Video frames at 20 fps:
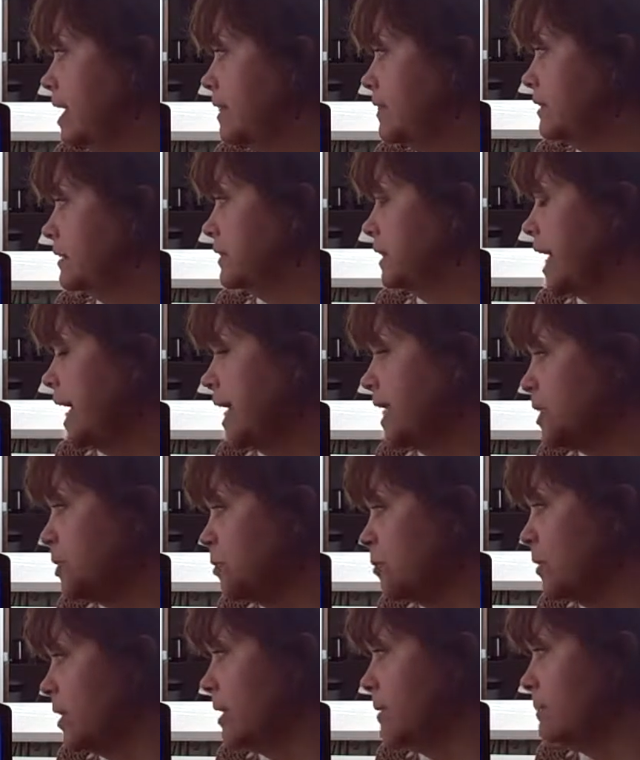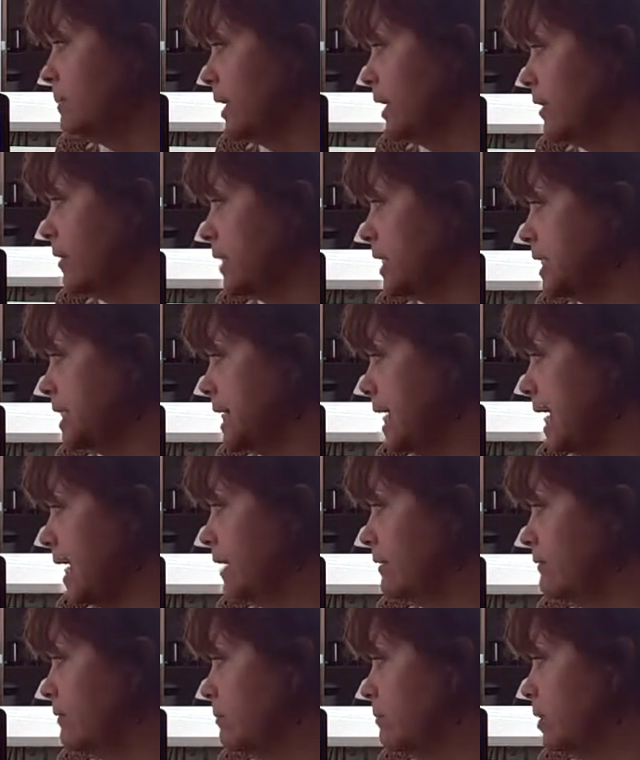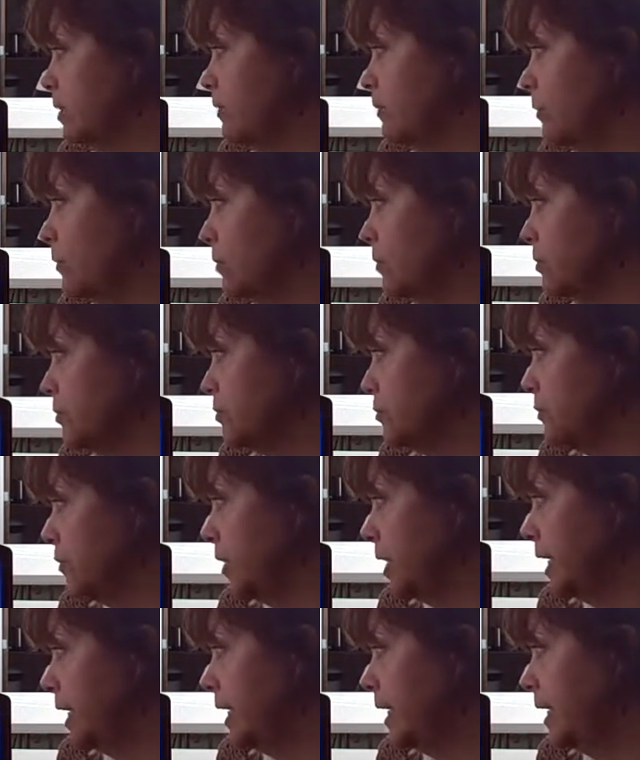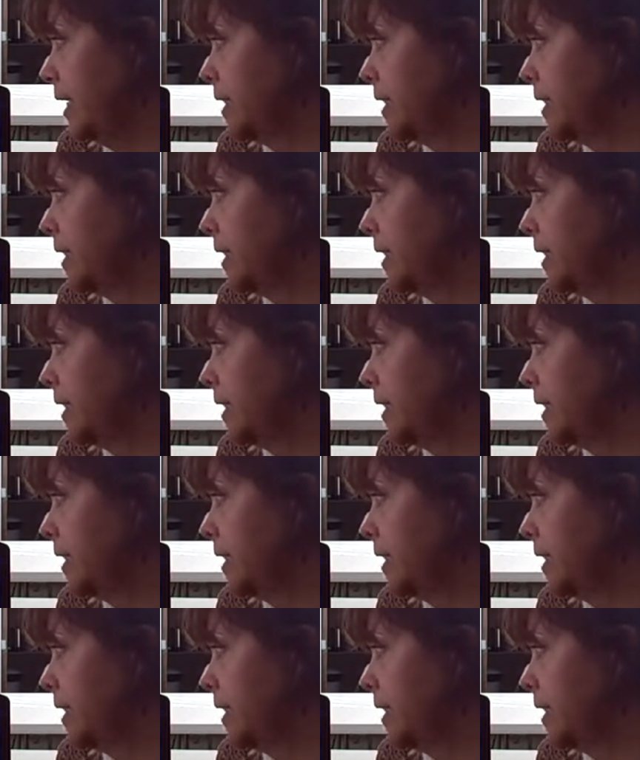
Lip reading: The last red berries hang from the thorn tree,